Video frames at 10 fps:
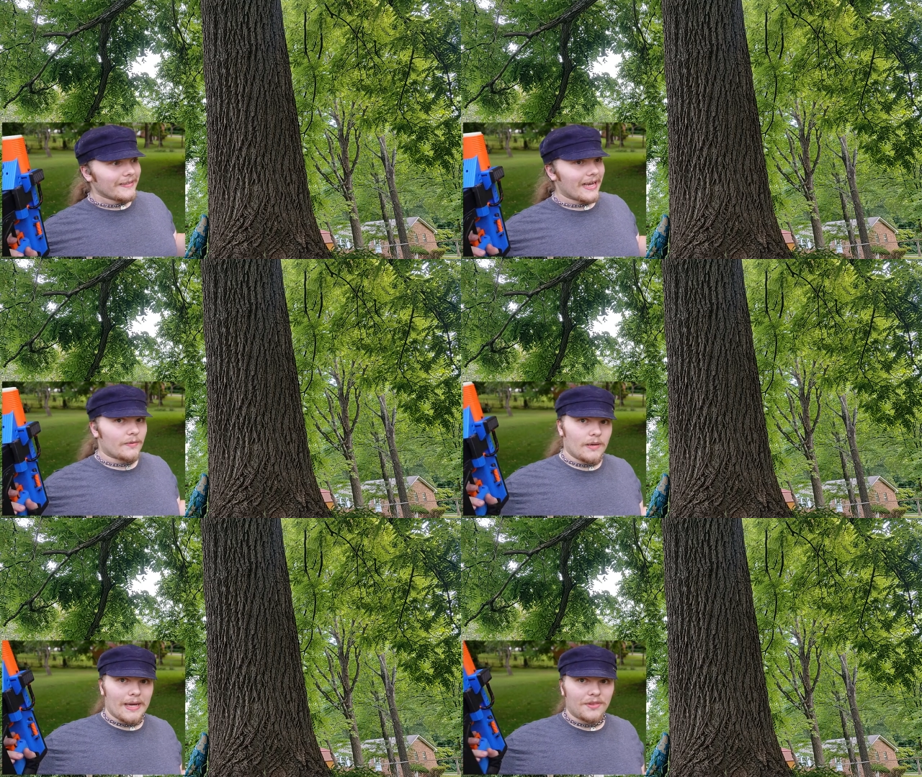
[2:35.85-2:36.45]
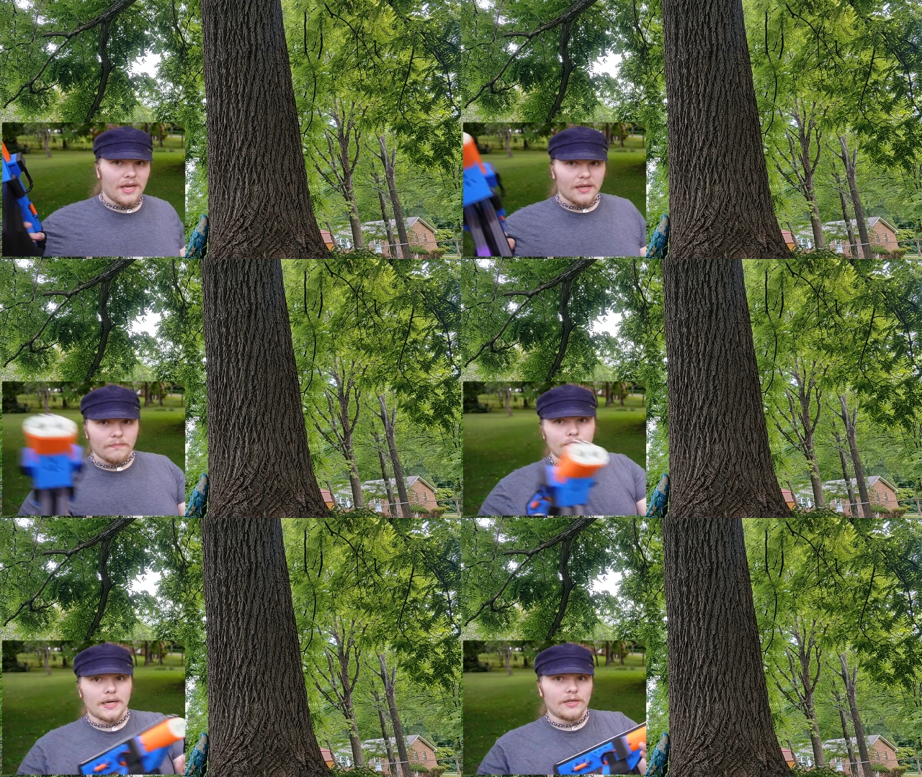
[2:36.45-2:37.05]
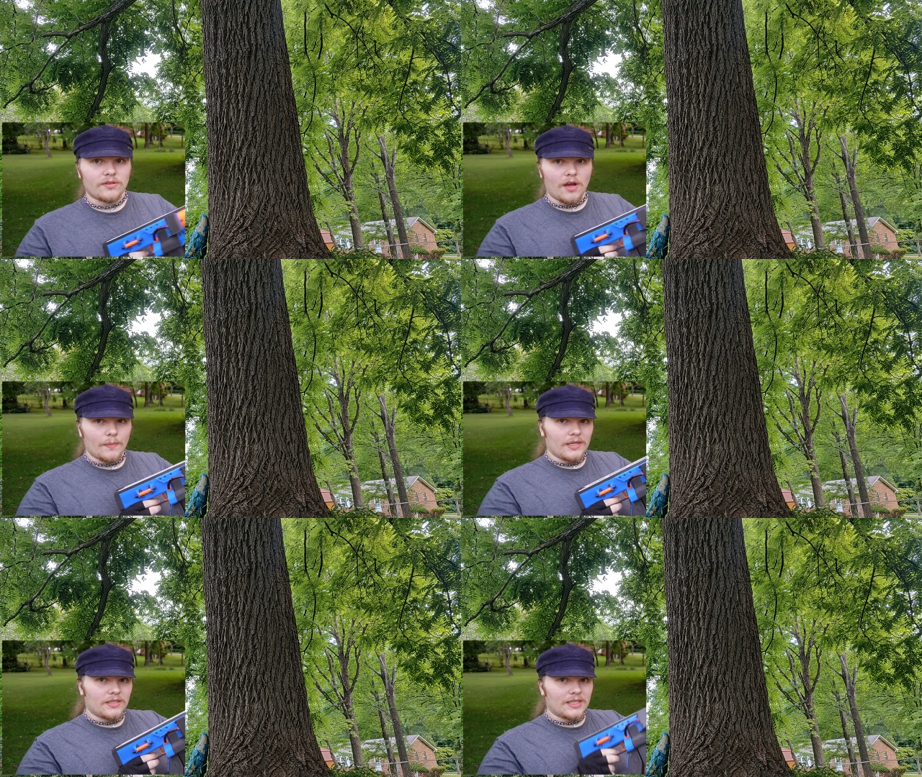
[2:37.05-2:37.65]
that can be a bad thing, but you
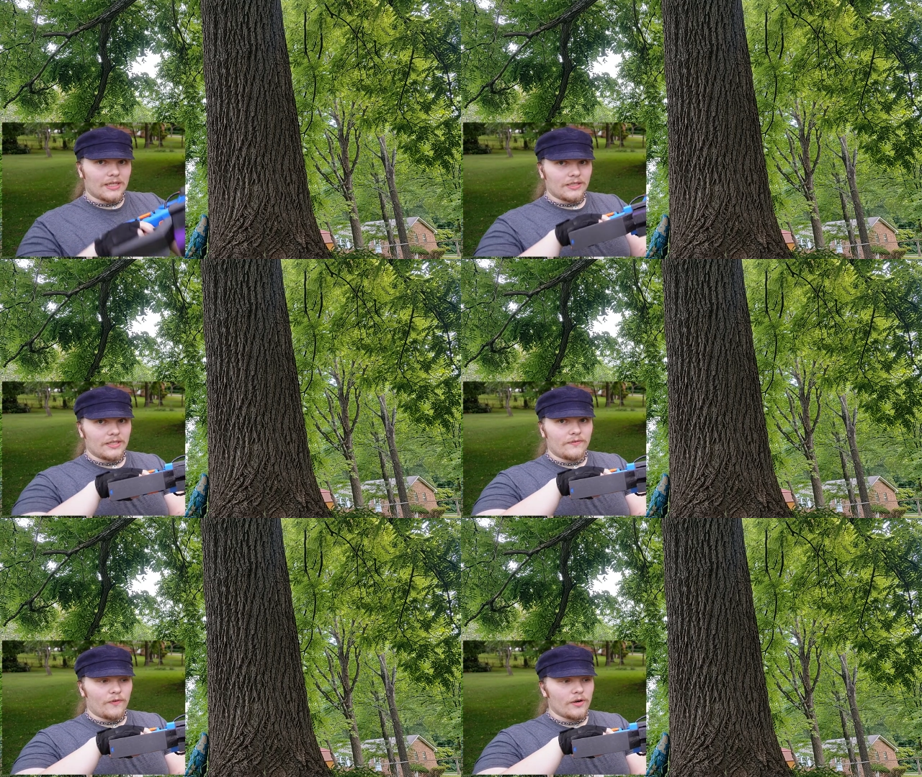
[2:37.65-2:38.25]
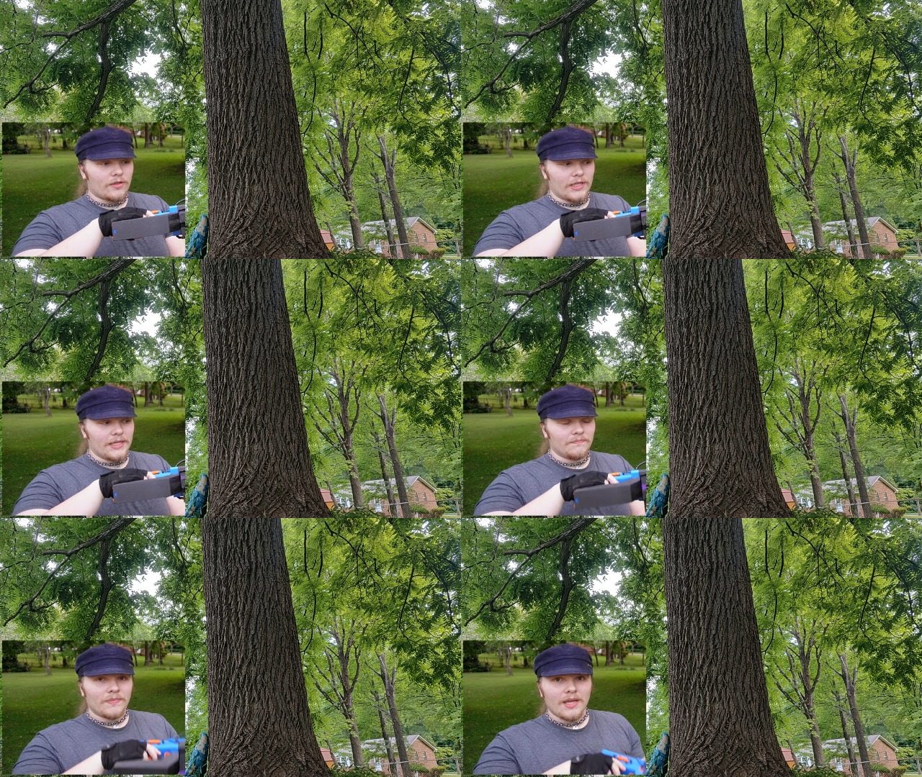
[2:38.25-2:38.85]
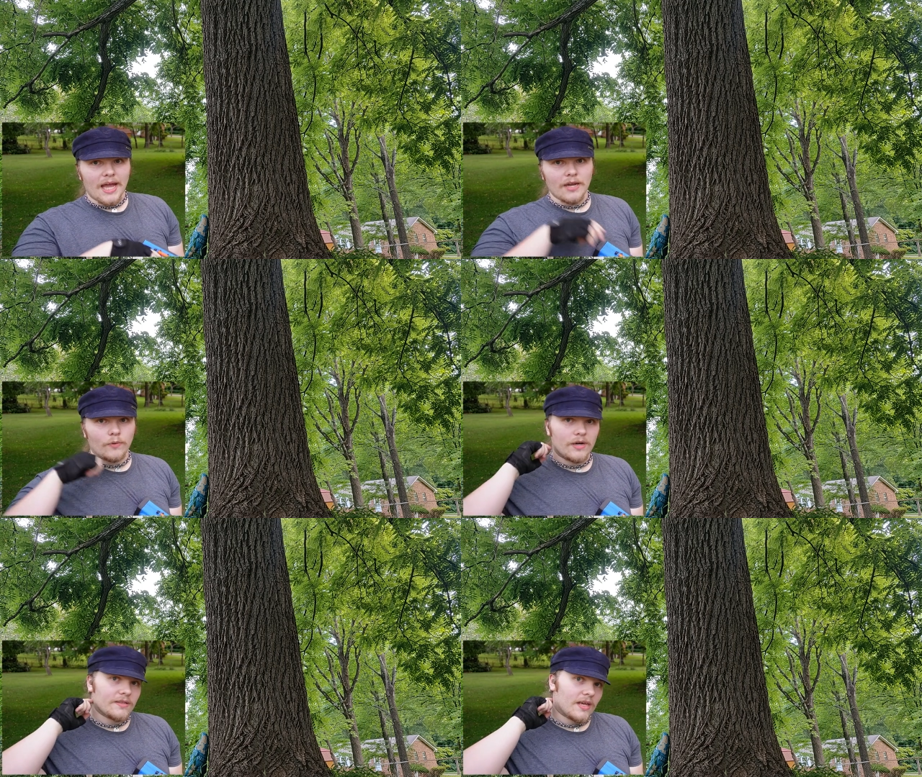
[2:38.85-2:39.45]
saw me tilt it vertically, and it
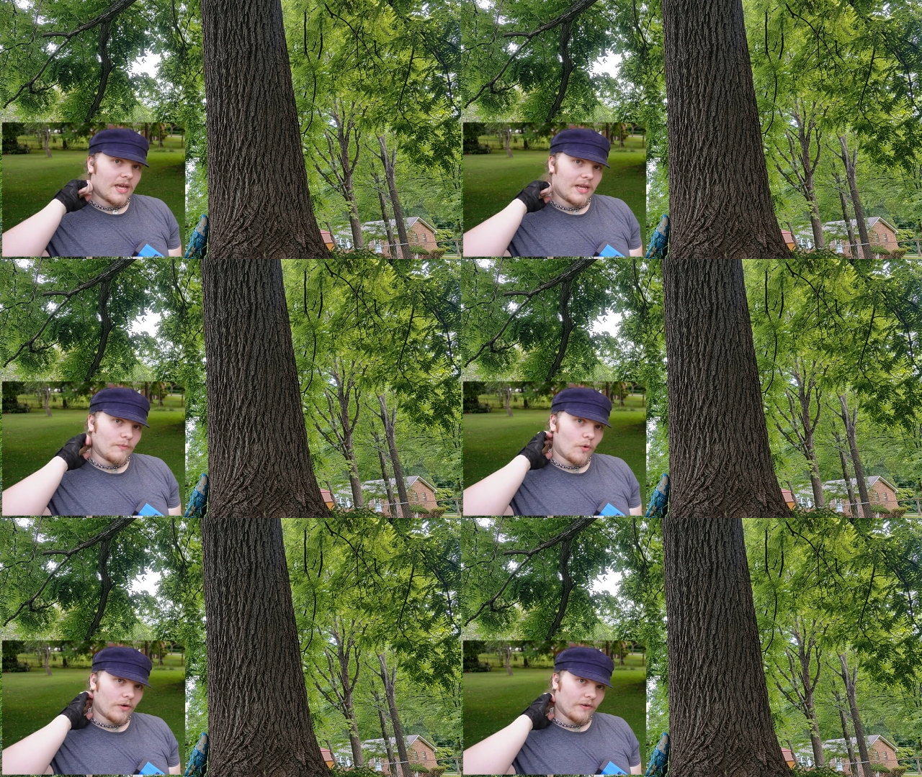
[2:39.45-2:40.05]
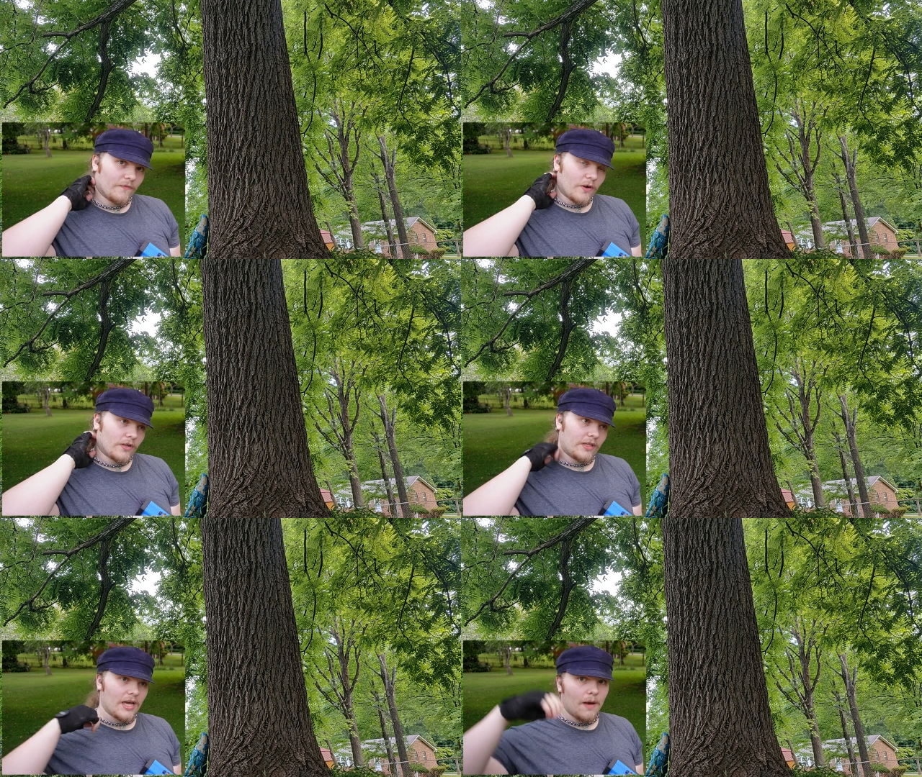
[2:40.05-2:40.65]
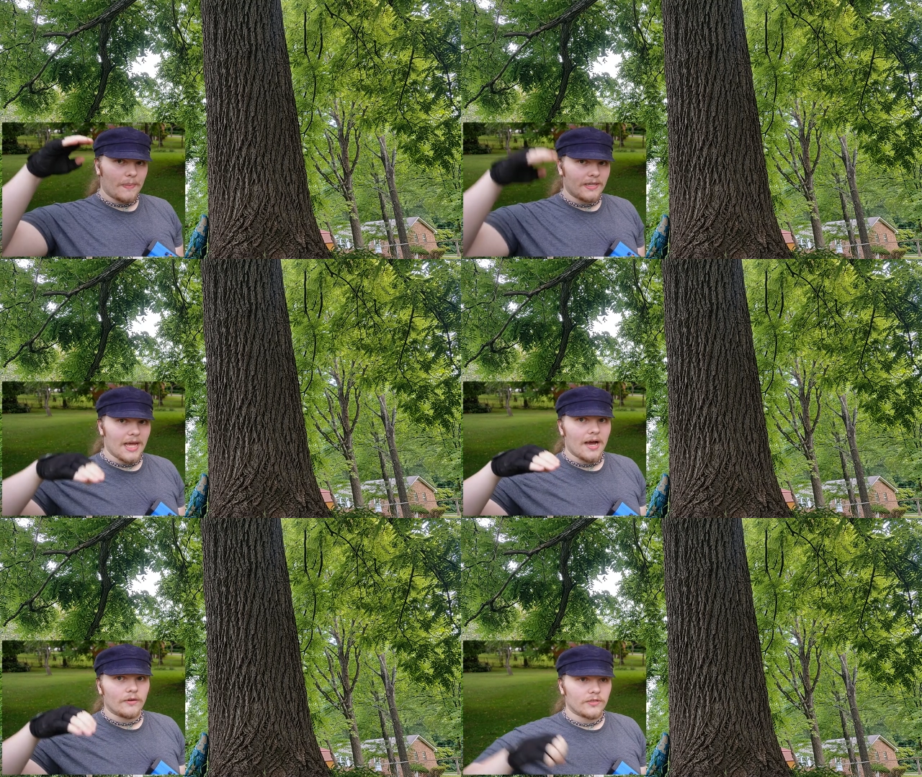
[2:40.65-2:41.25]
was hitting more vertically up and
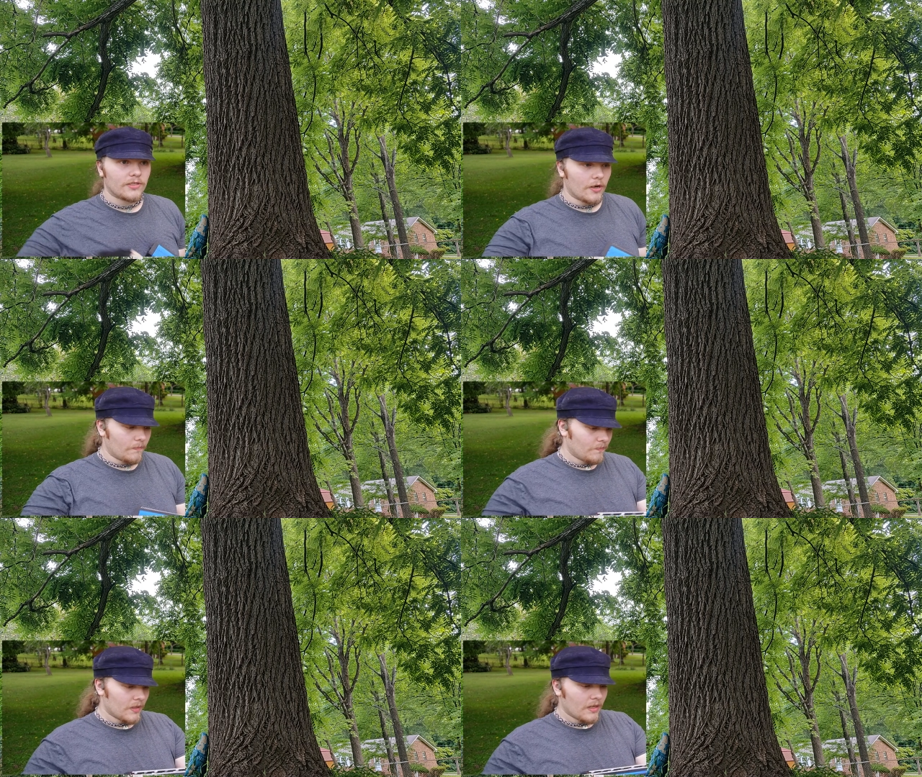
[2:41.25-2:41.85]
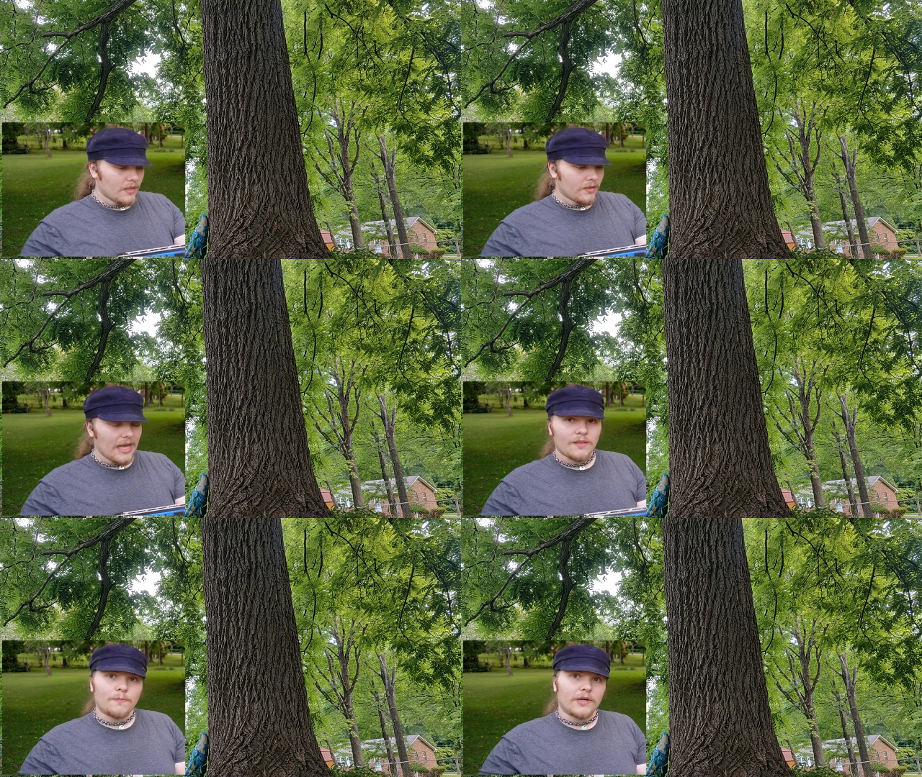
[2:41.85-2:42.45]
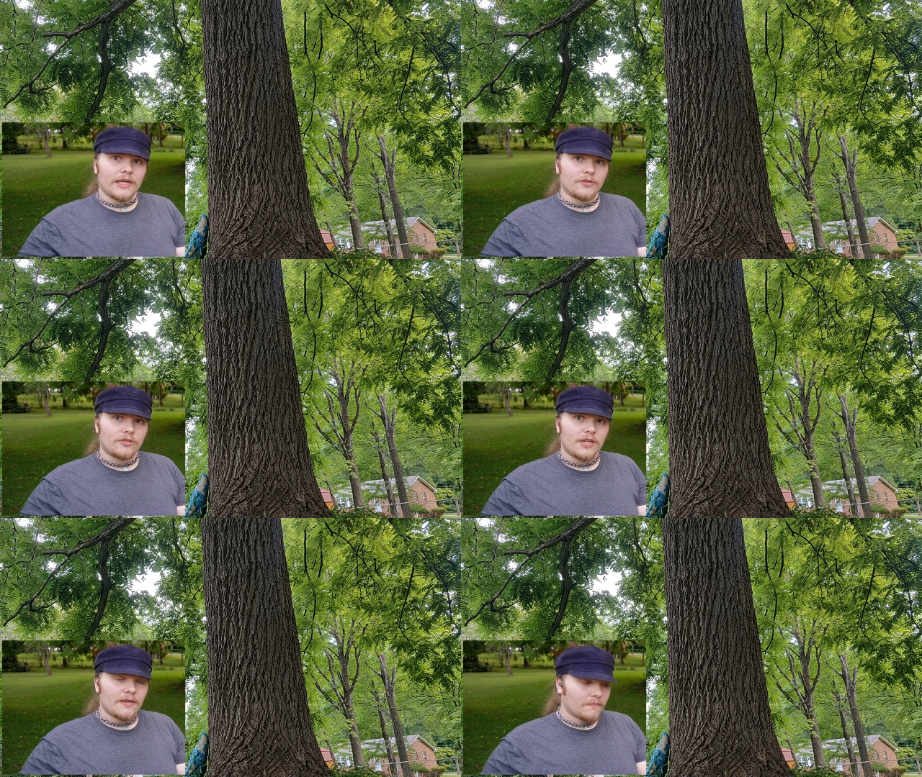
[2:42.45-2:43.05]
down, so that's pretty
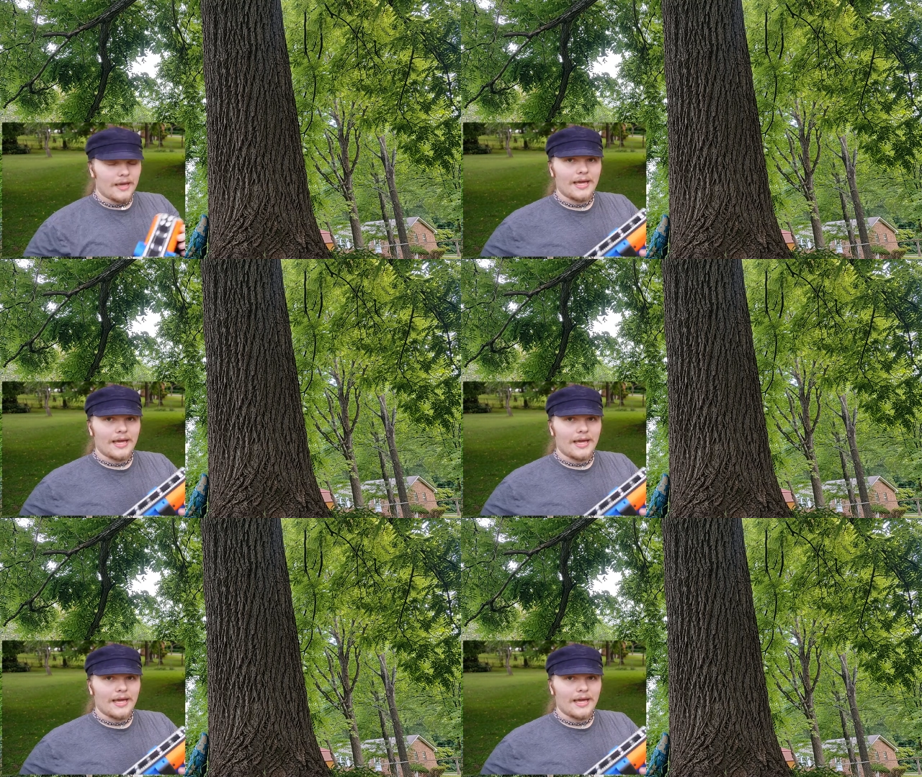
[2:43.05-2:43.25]
interesting.